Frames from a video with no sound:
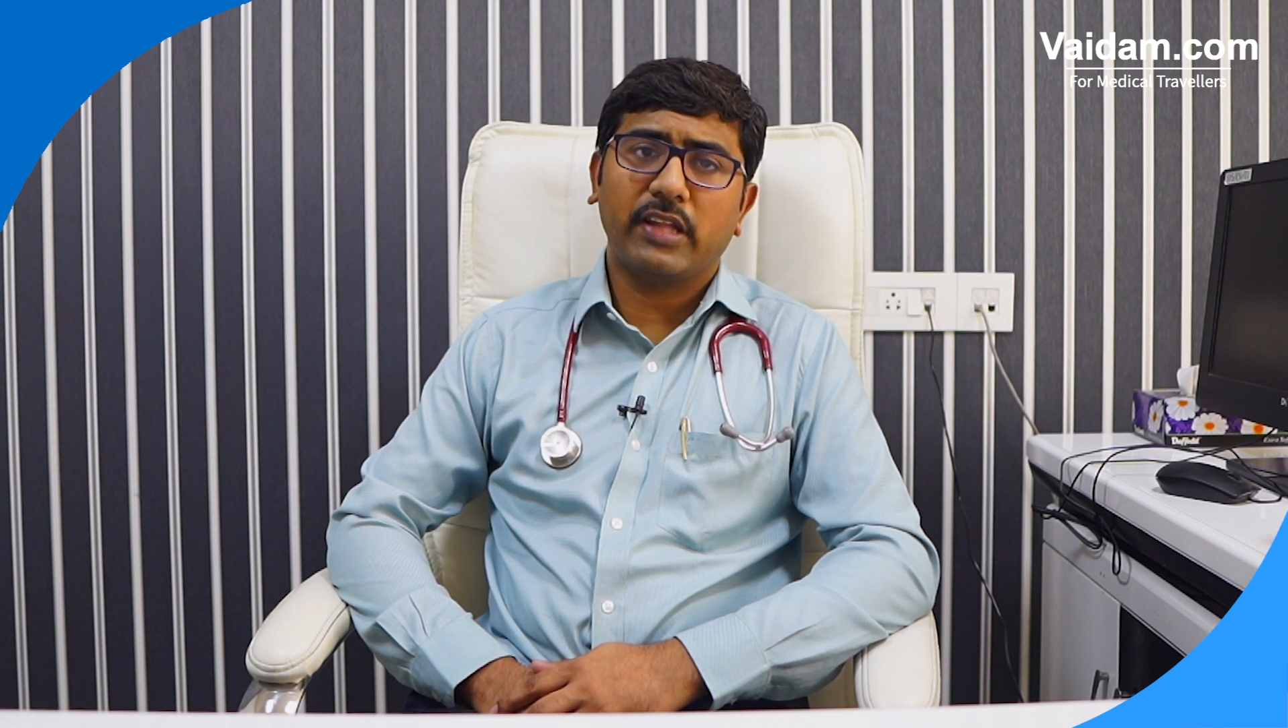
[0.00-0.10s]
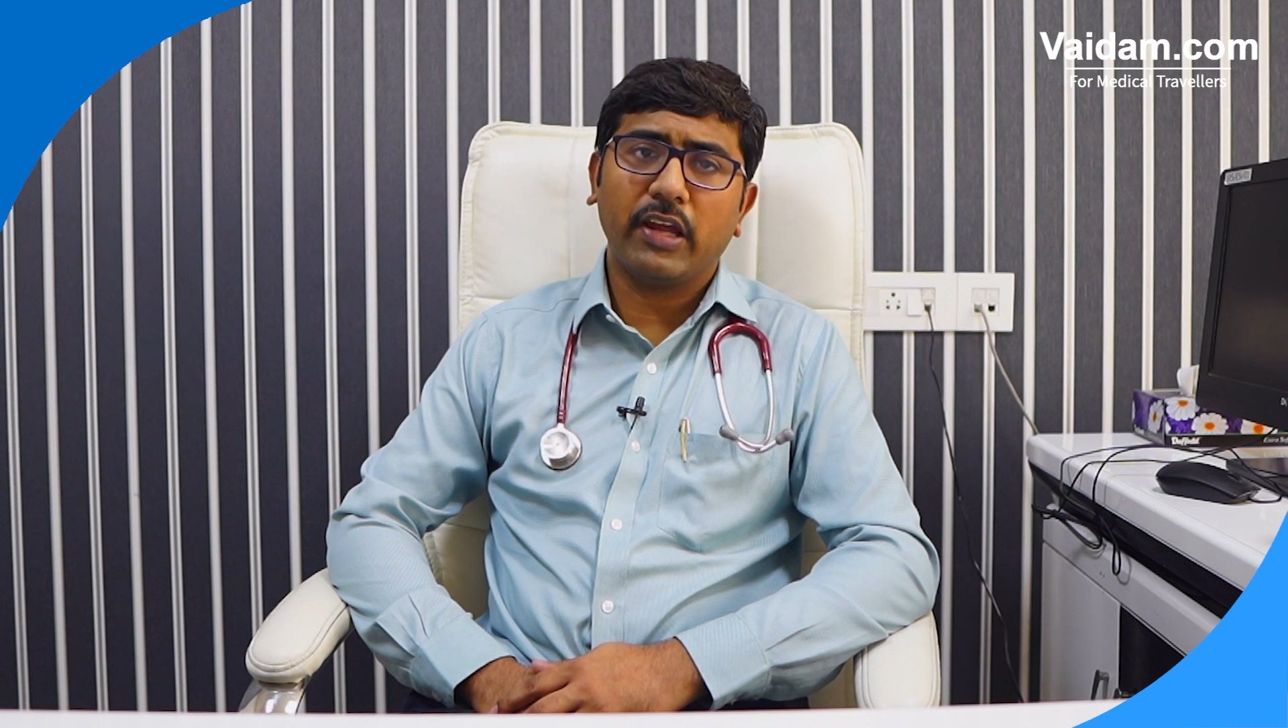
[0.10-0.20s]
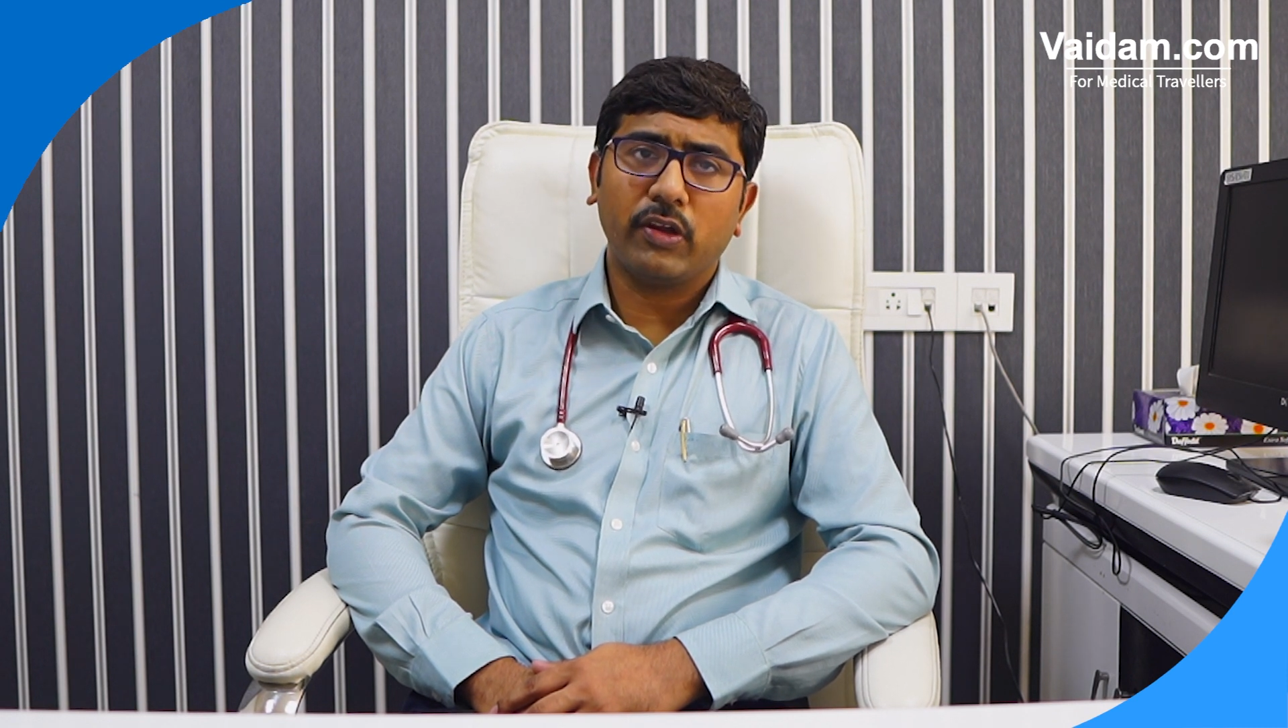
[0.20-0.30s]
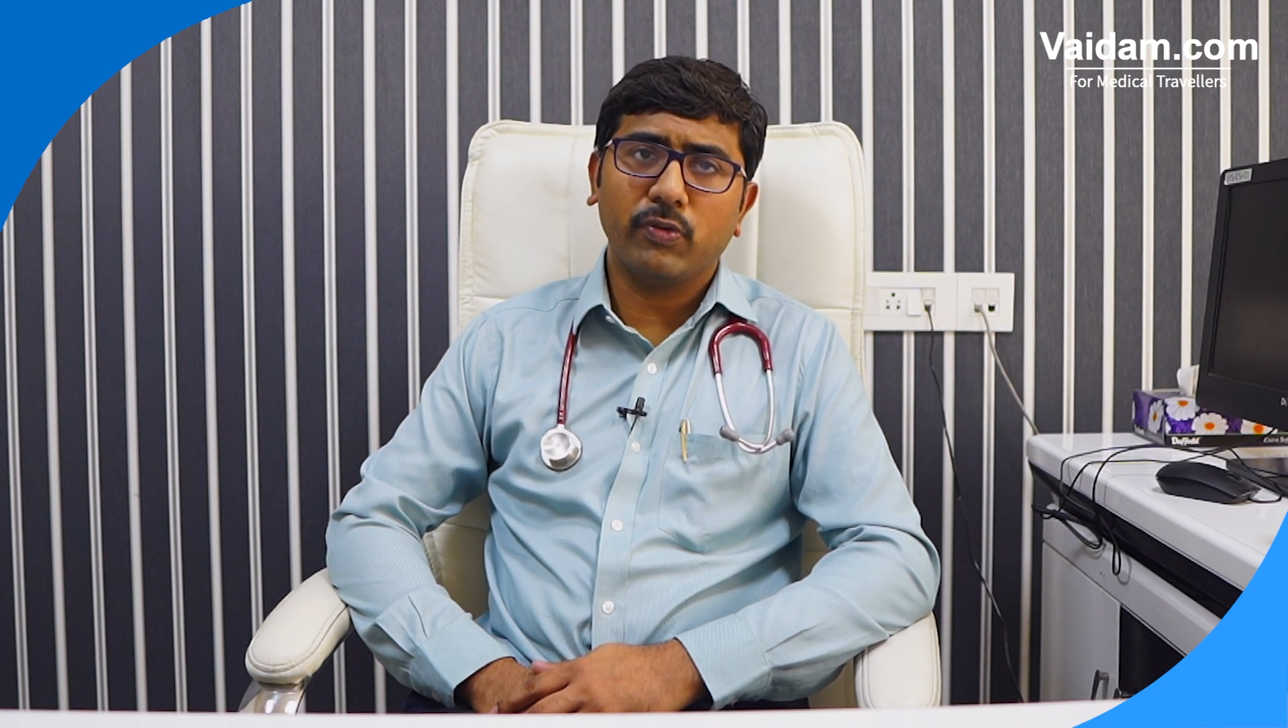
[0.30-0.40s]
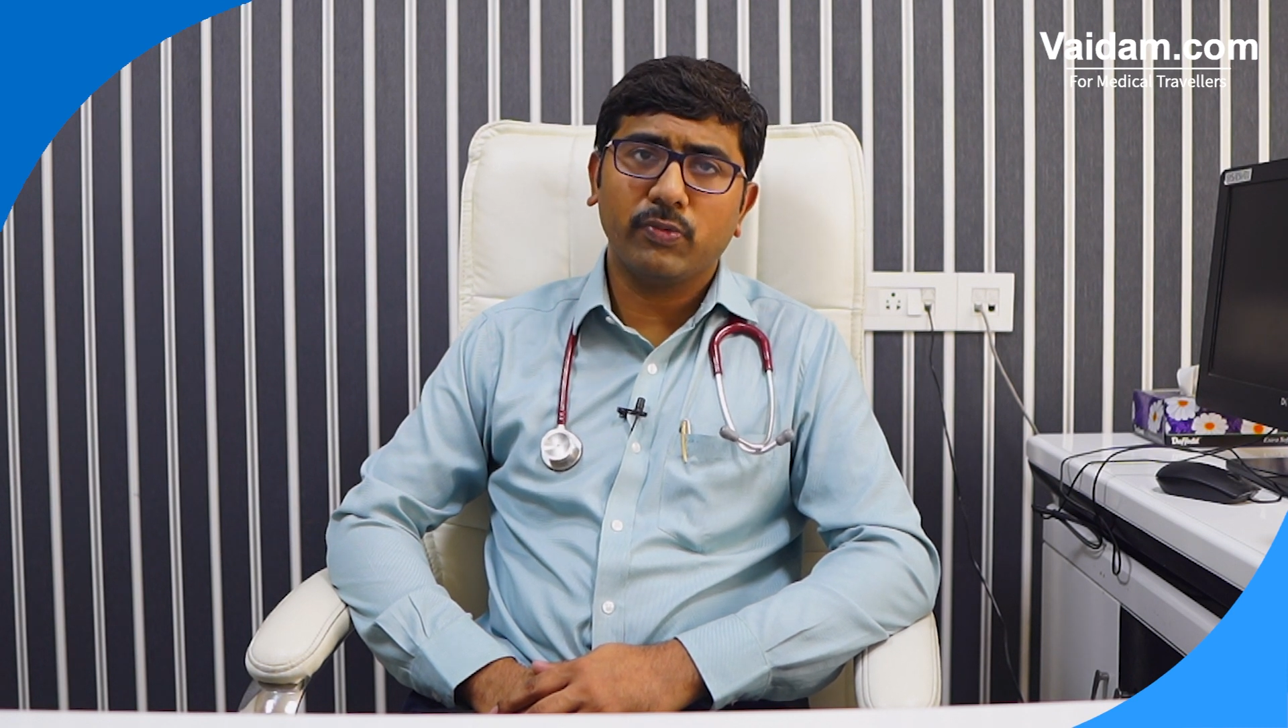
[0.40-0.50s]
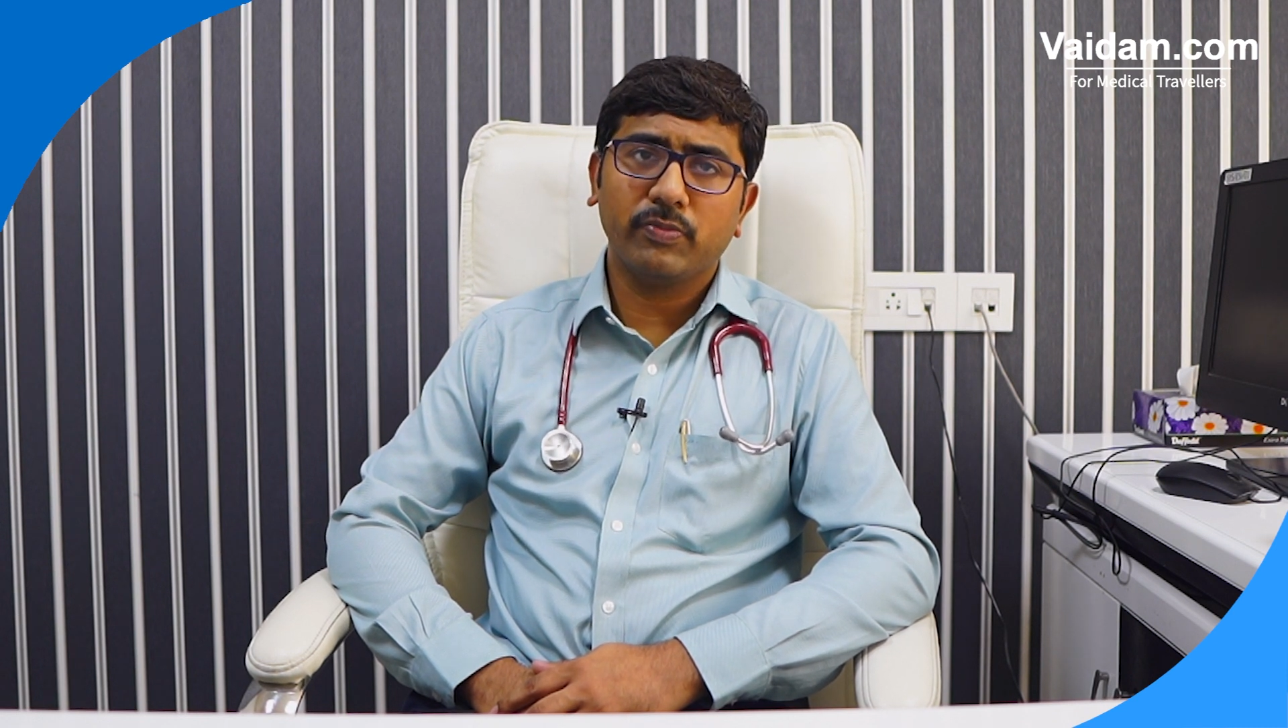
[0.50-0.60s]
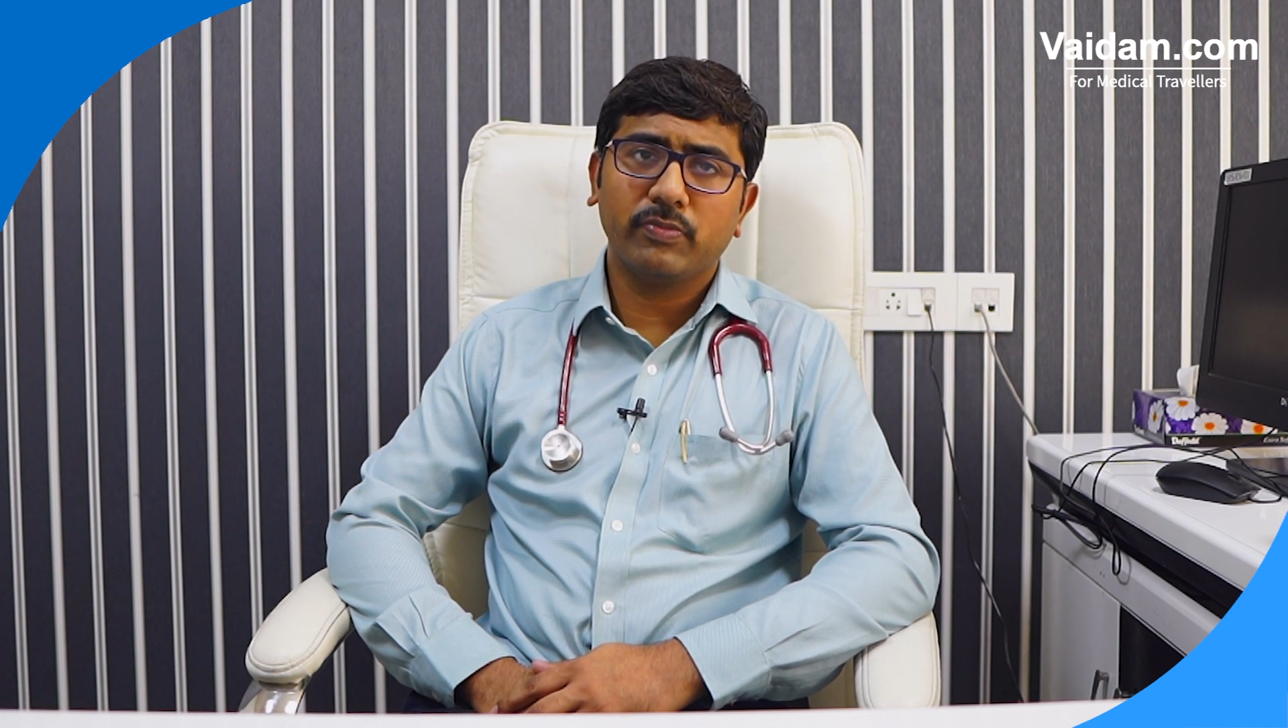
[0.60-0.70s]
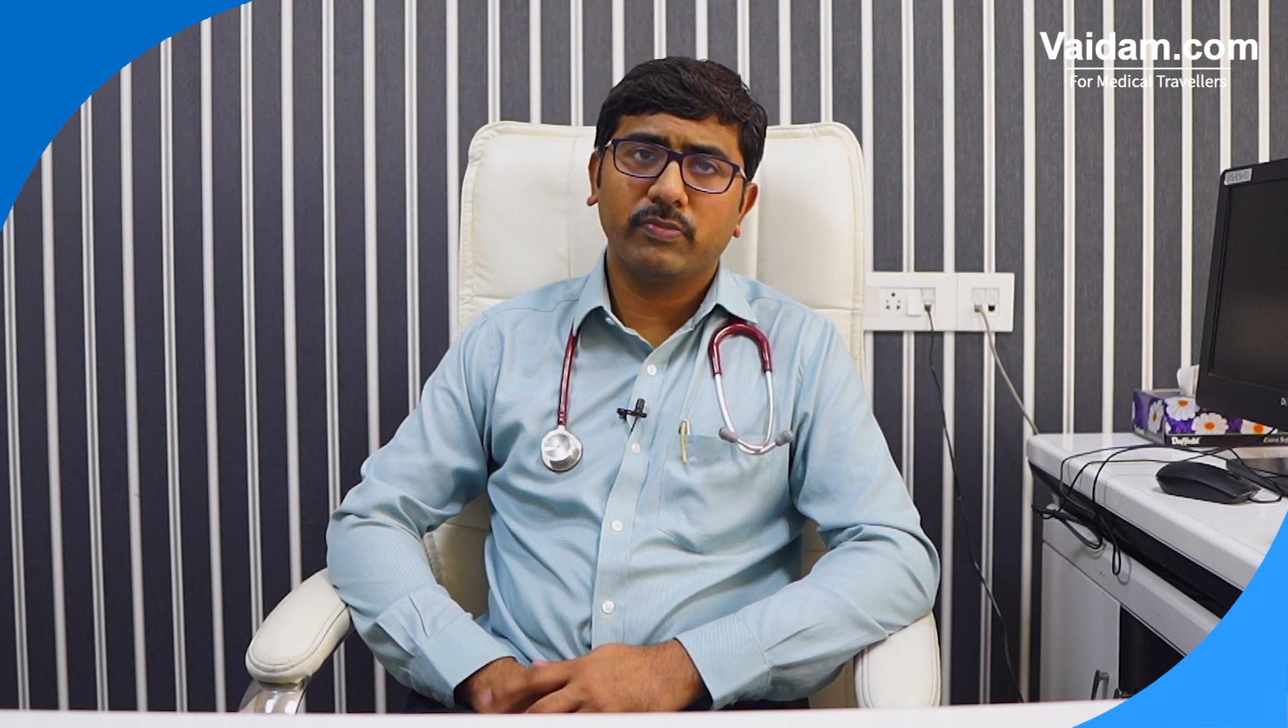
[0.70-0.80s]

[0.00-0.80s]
Thank you.